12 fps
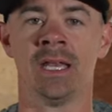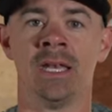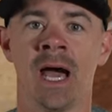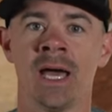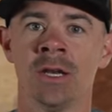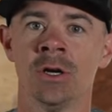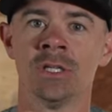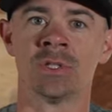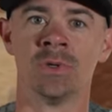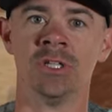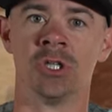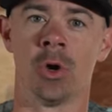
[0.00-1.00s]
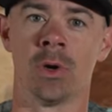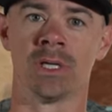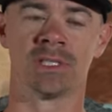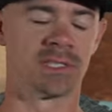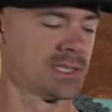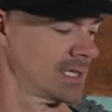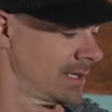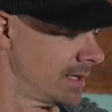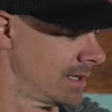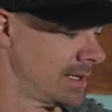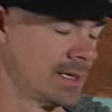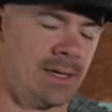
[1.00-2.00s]
and Ninerds rejoice.
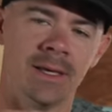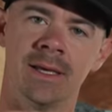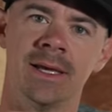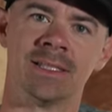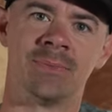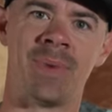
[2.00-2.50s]
It's